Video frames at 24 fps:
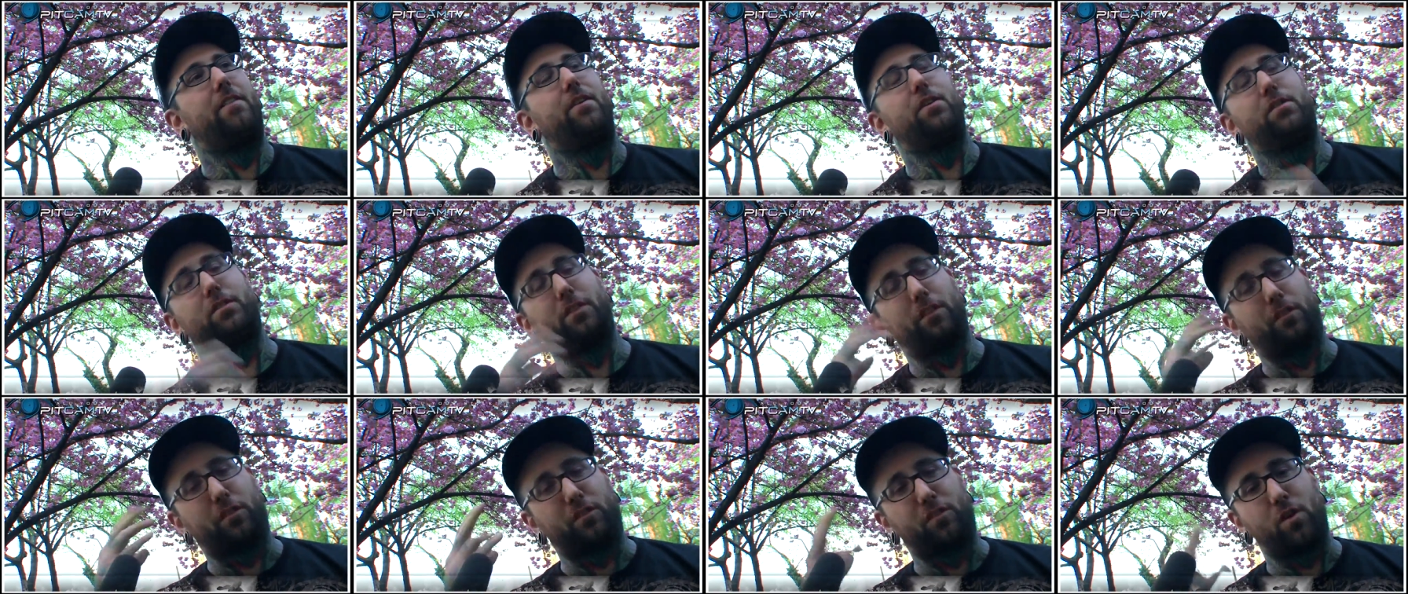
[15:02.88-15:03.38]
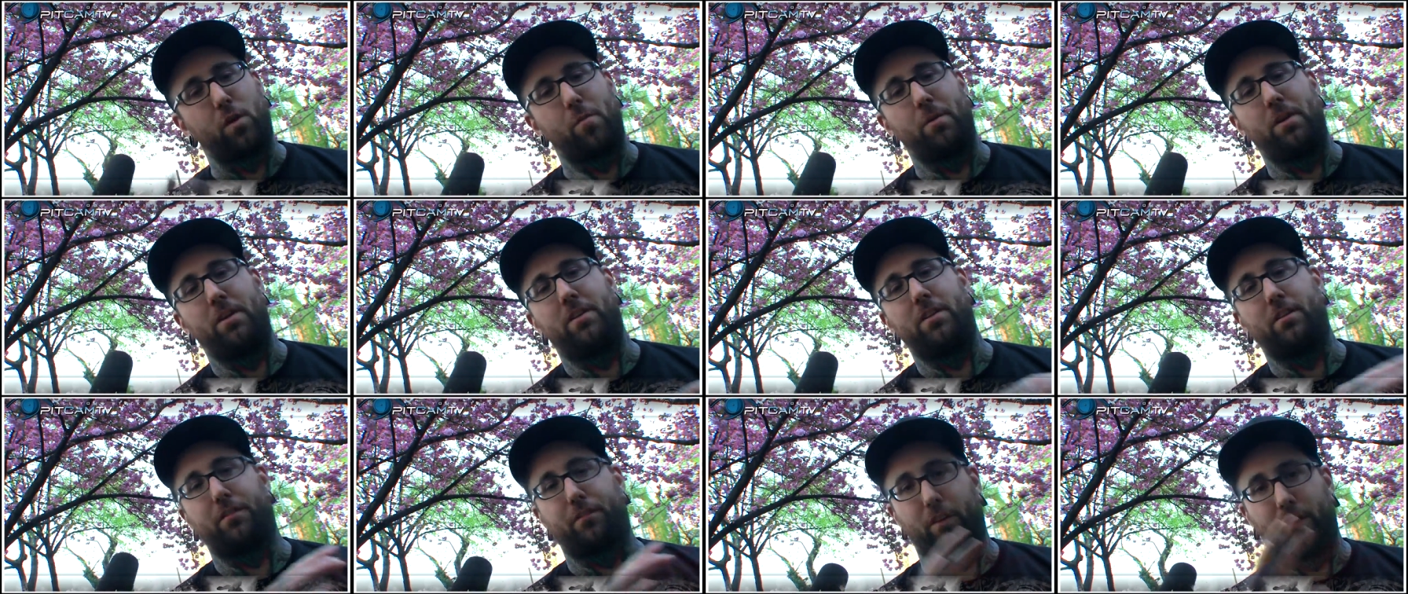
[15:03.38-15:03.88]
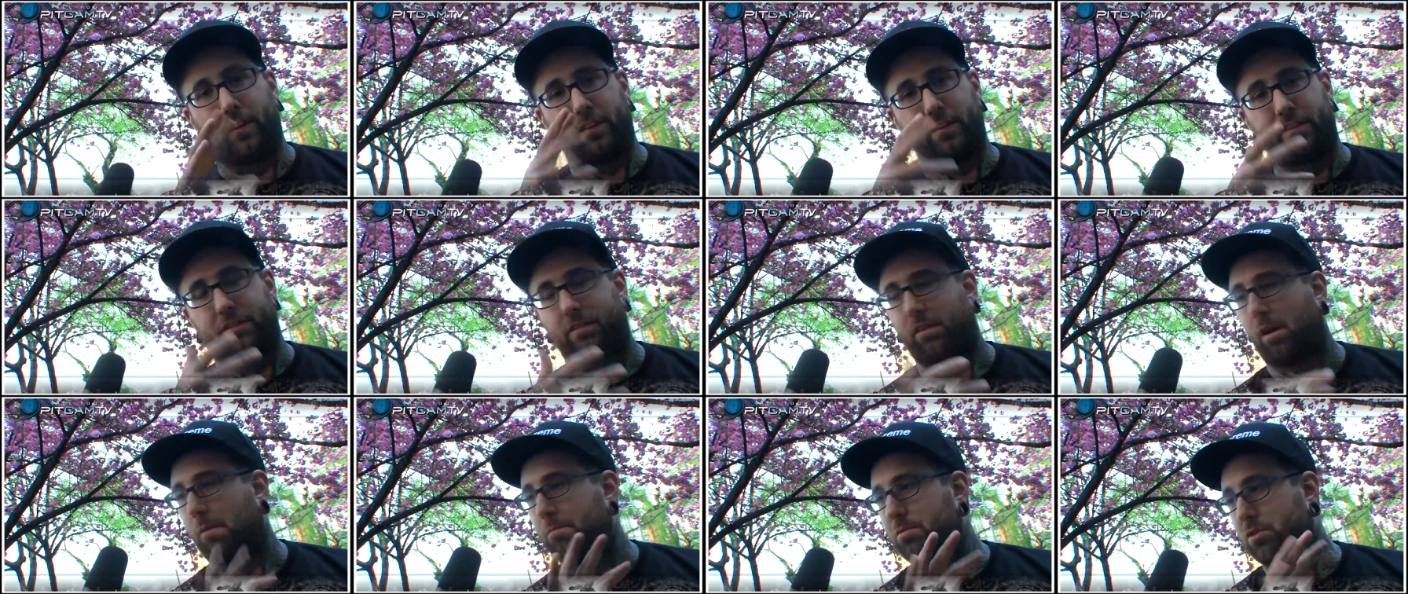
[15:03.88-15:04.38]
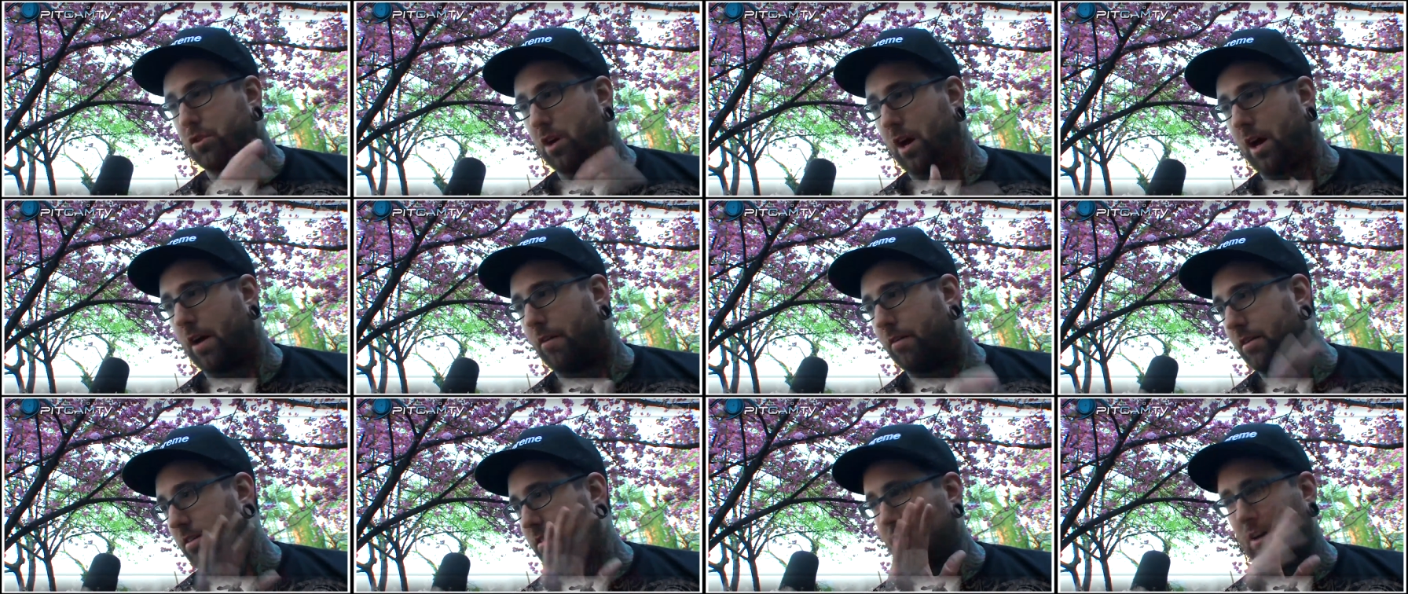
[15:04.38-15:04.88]
there's just so many different
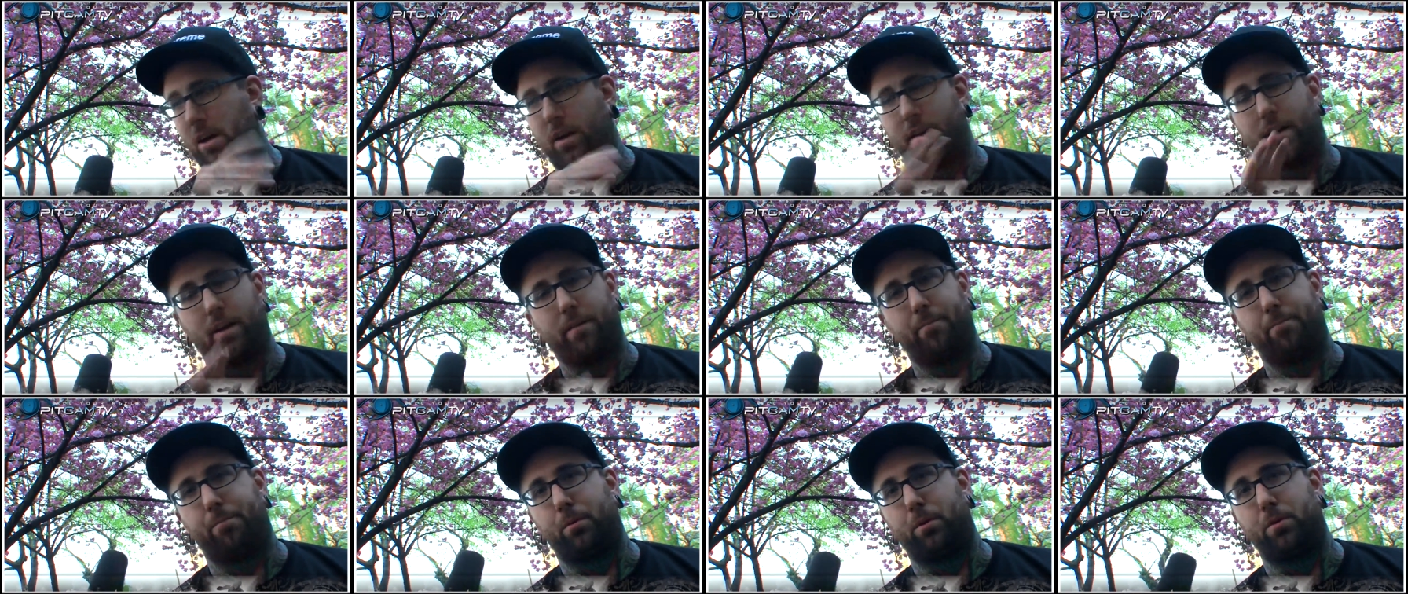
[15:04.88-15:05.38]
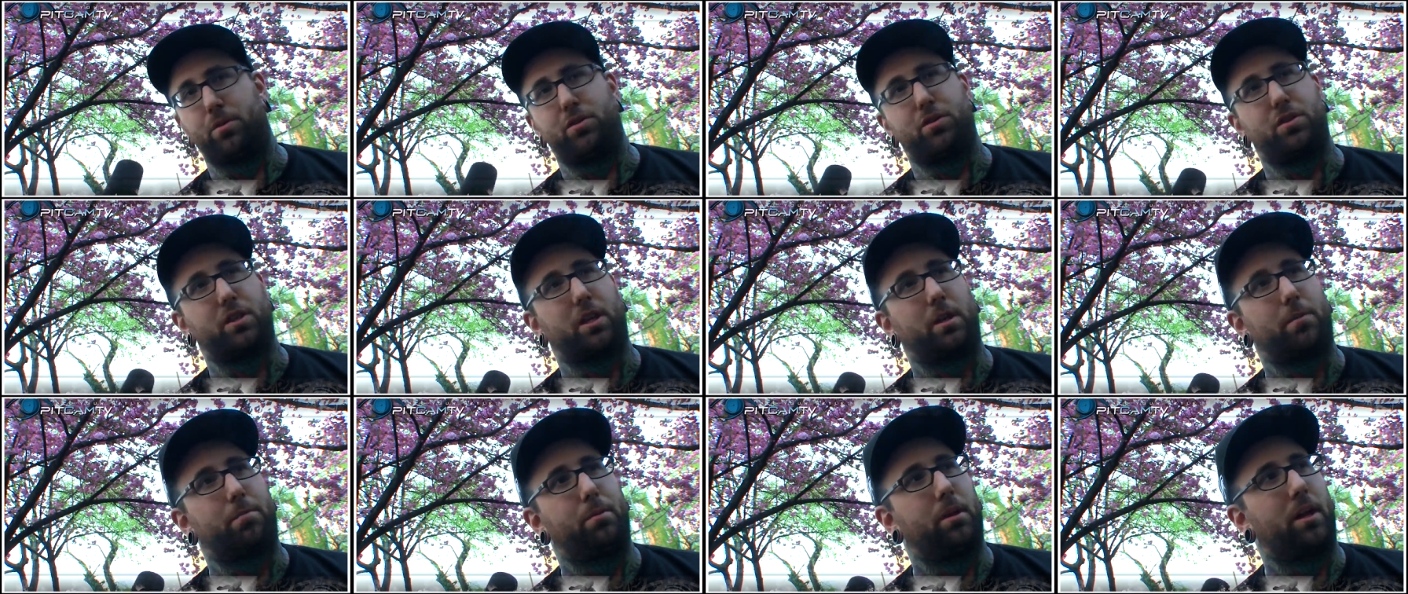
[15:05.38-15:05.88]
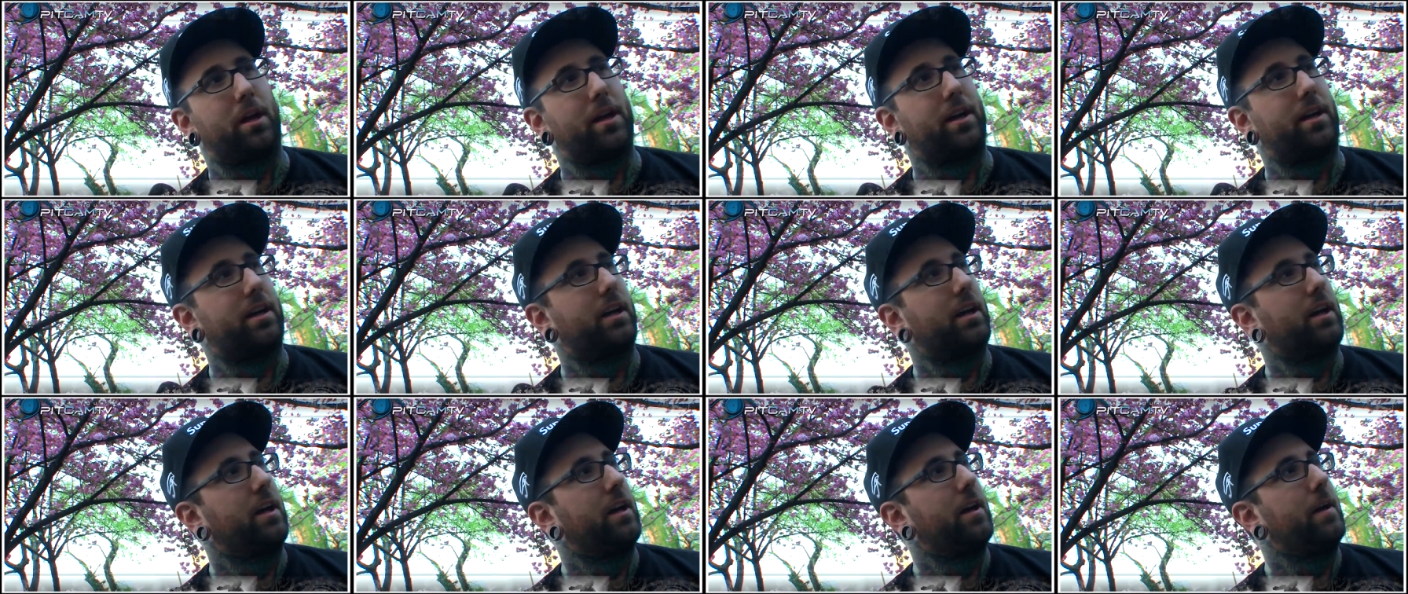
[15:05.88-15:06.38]
subgenres and all that bullshit. But like,